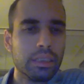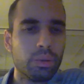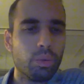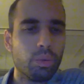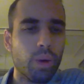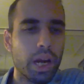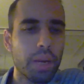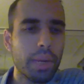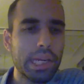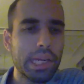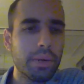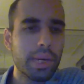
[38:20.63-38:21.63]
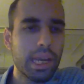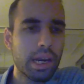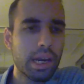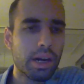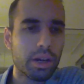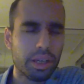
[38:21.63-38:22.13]
What do we do
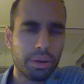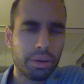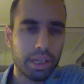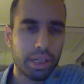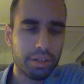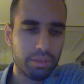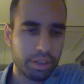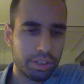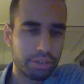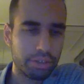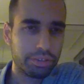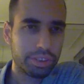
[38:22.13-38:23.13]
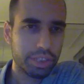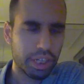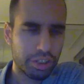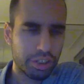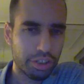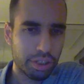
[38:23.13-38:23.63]
here? Okay, we gotta reduce the
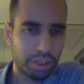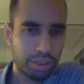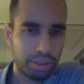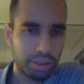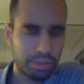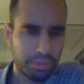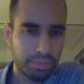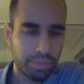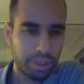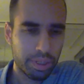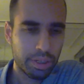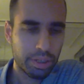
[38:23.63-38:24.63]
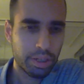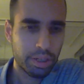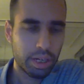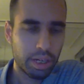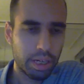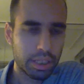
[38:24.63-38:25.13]
tension.
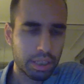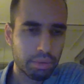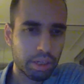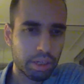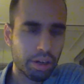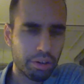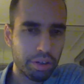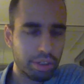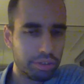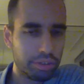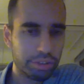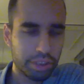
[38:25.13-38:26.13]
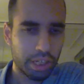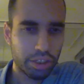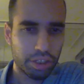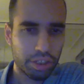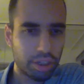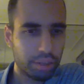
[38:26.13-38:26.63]
I think we gotta reduce the
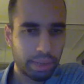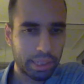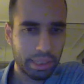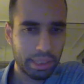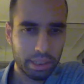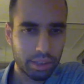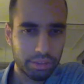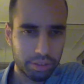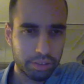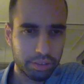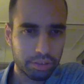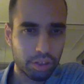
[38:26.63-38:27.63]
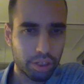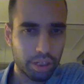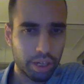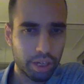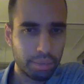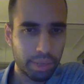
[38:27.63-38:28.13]
tension on my king. It's gotten
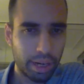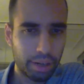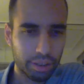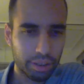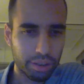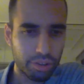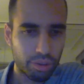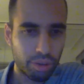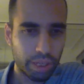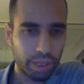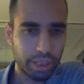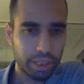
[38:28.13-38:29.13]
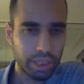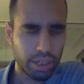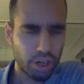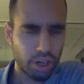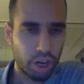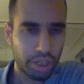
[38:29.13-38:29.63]
a bit out of control. I did
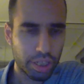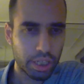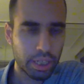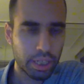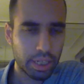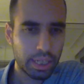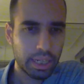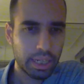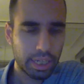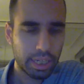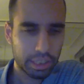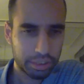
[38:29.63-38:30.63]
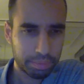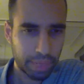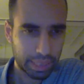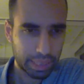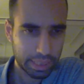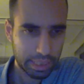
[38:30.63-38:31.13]
not
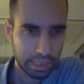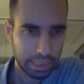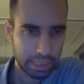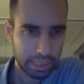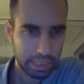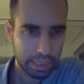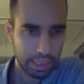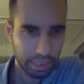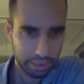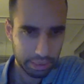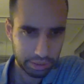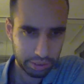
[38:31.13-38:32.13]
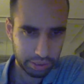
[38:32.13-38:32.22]
expect this